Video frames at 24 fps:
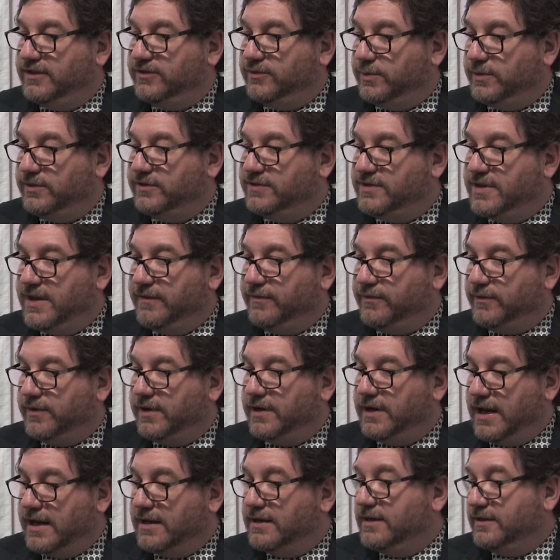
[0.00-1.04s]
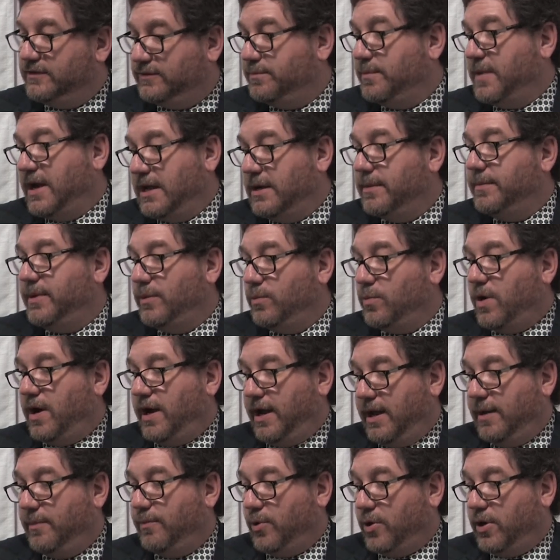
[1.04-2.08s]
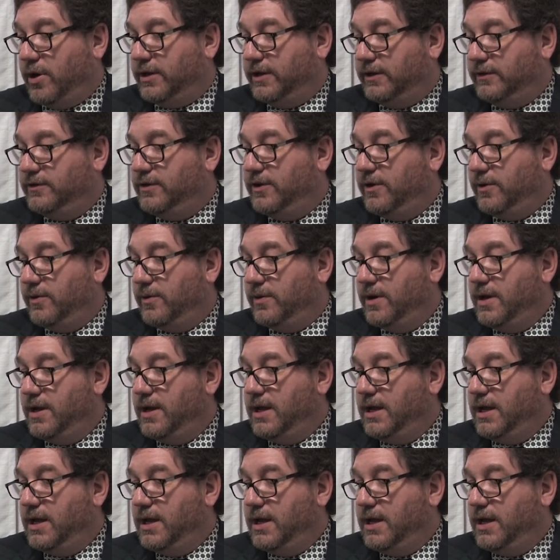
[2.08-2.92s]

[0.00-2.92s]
was different, and this might have been why I bought it too.